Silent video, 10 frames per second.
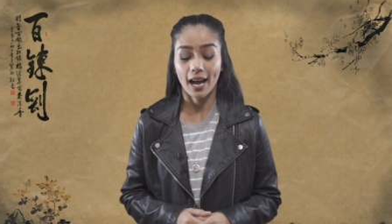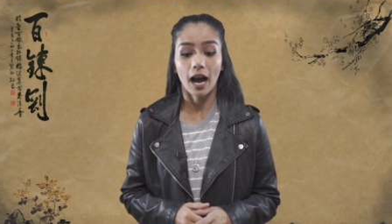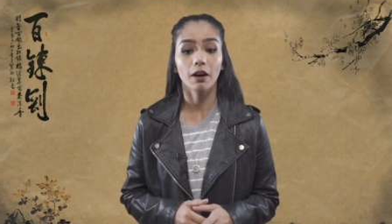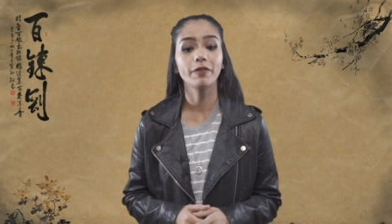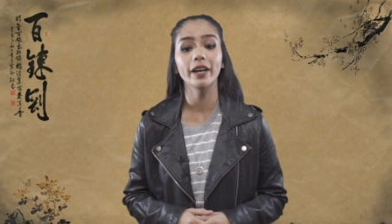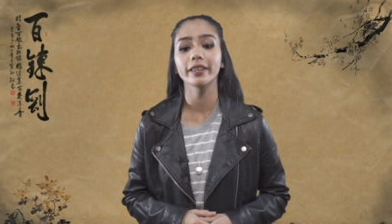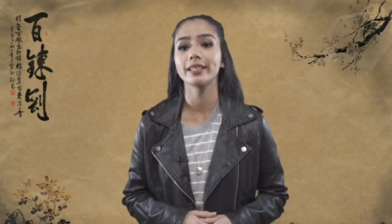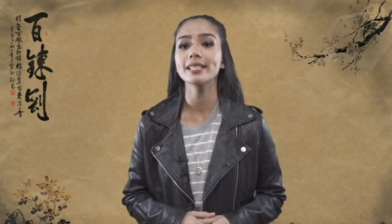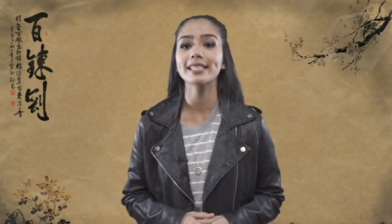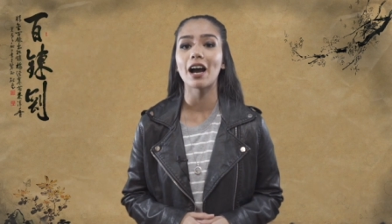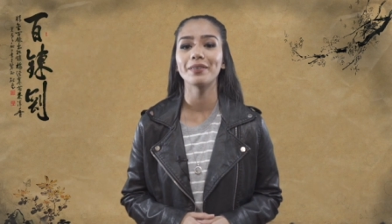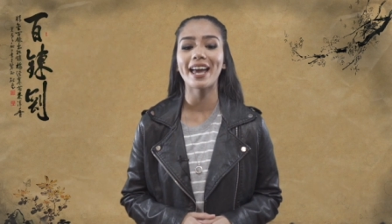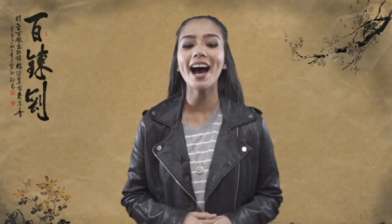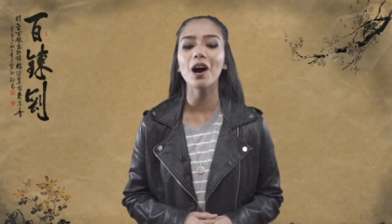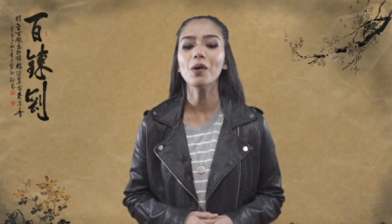Avail the discount
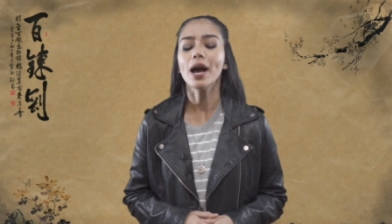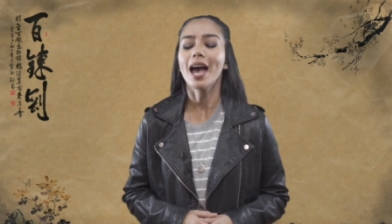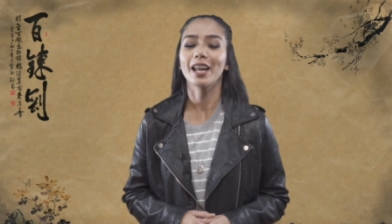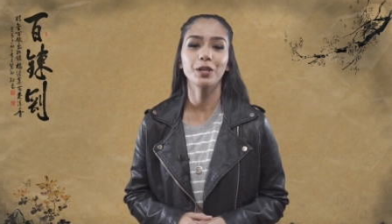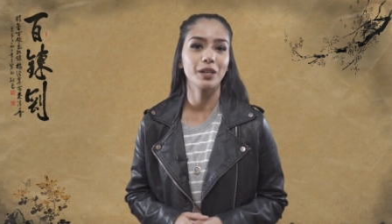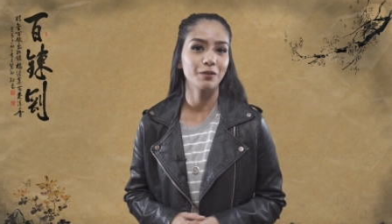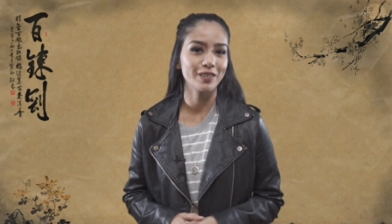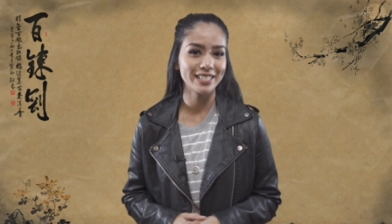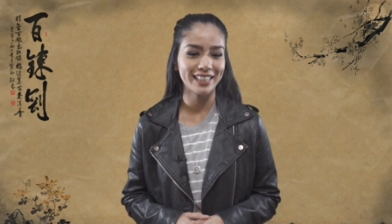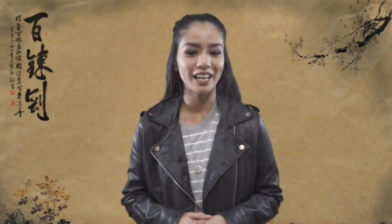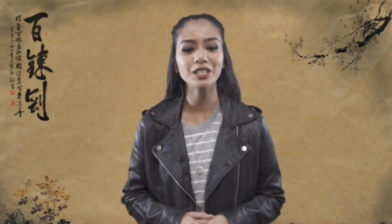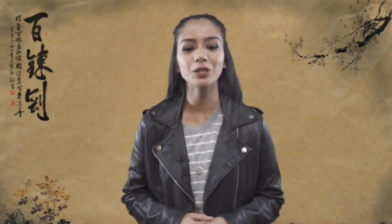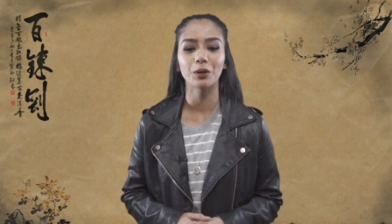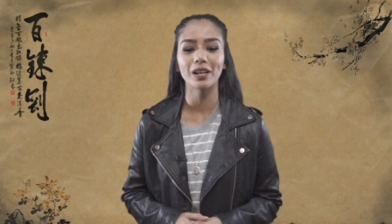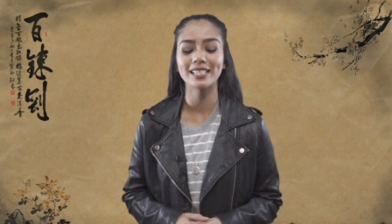now, and you can visit their
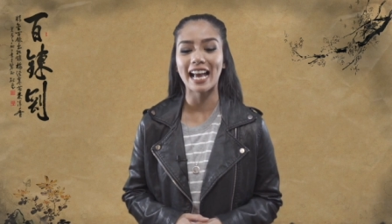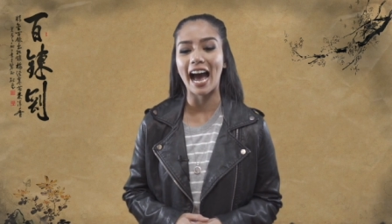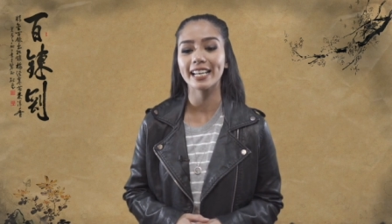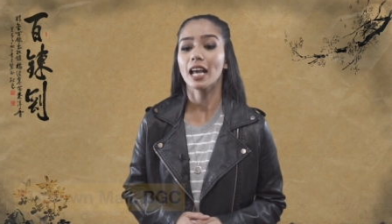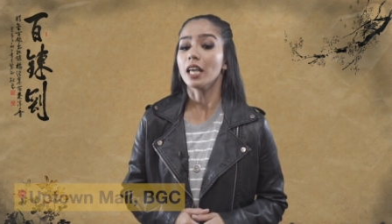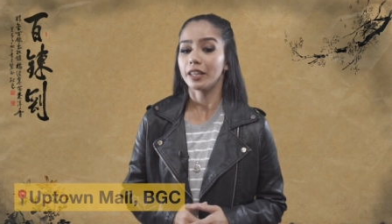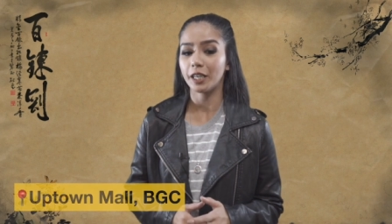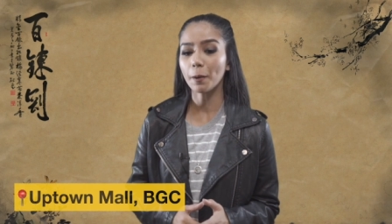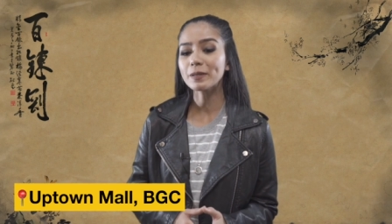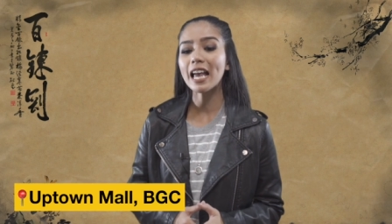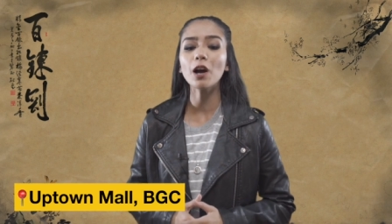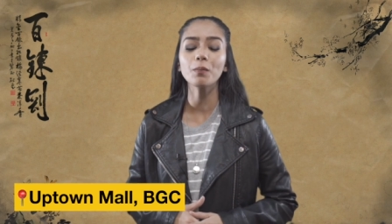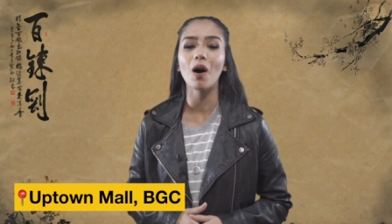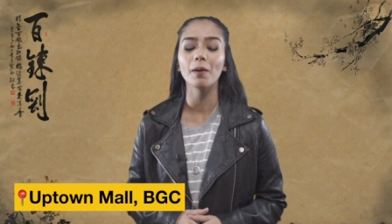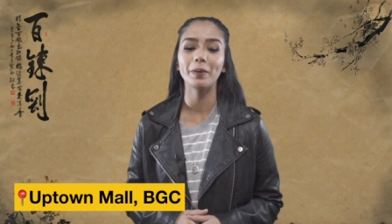stores at the Uptown
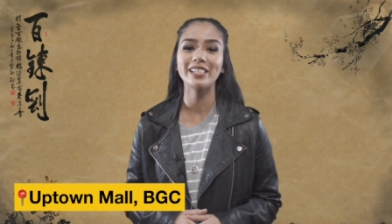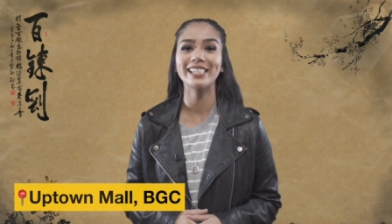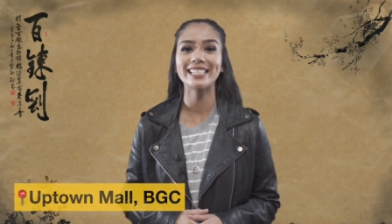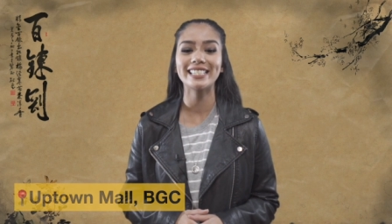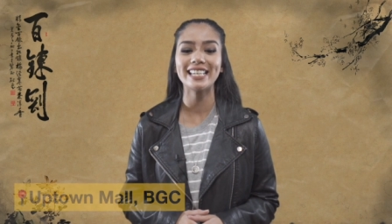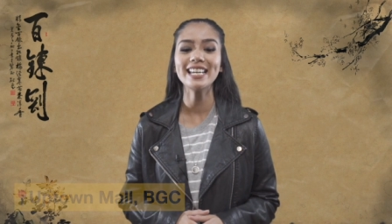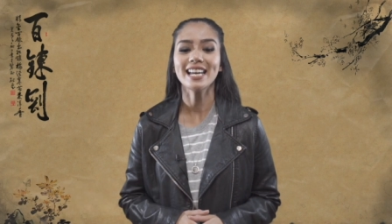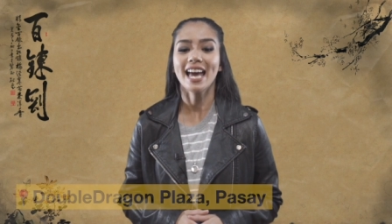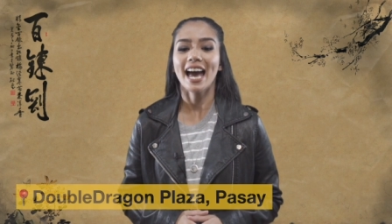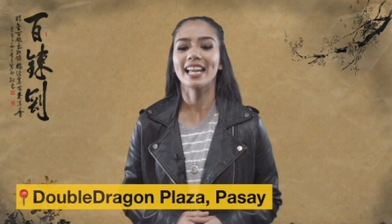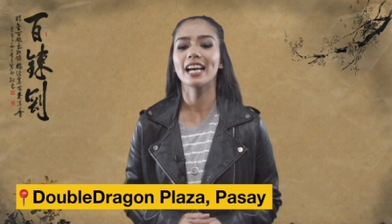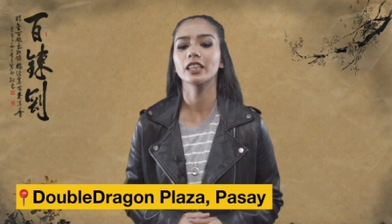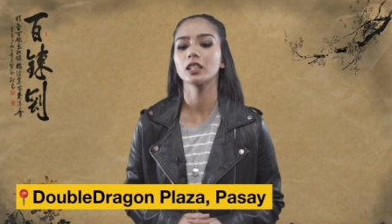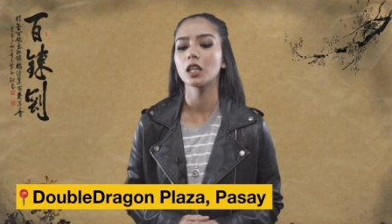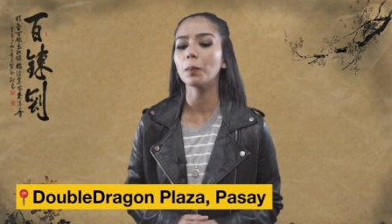Mall BGC and at
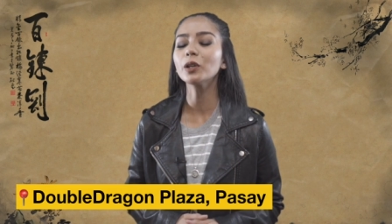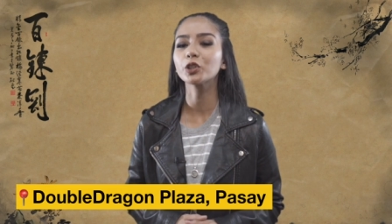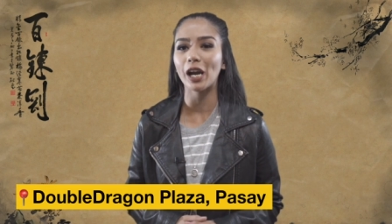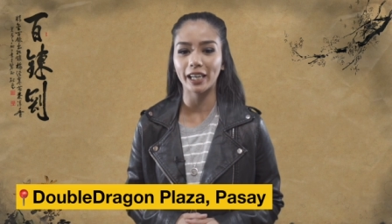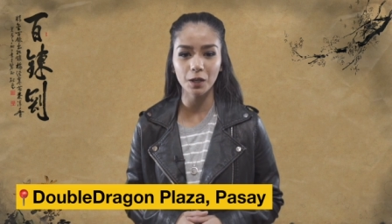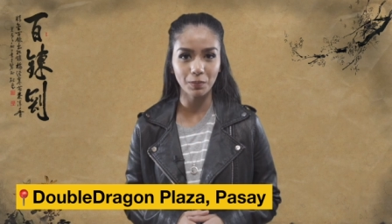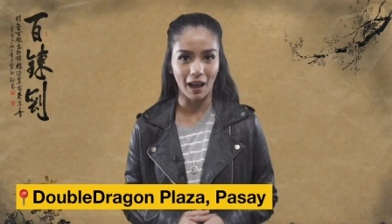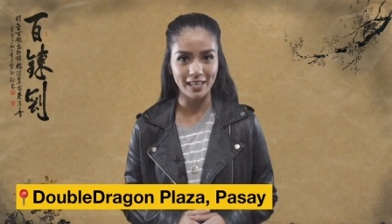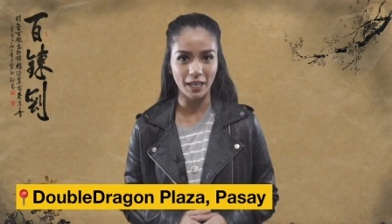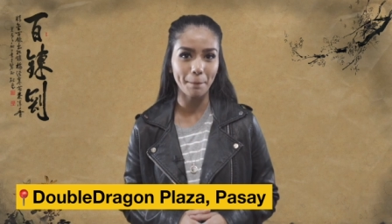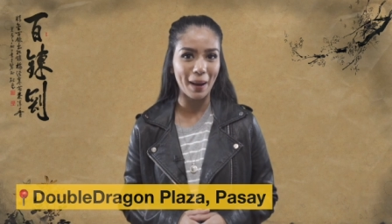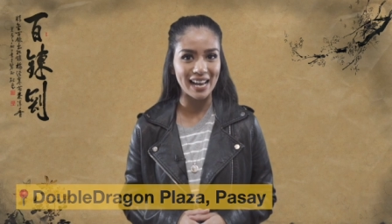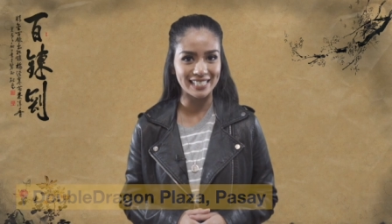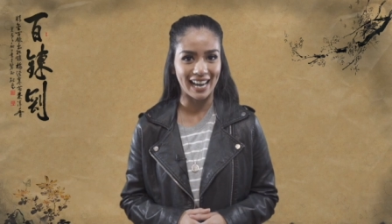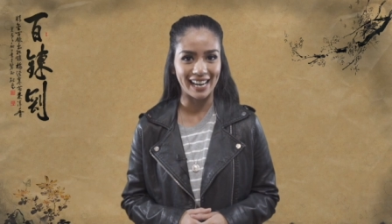the Double Dragon Plaza
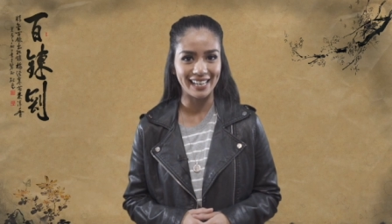Pasay.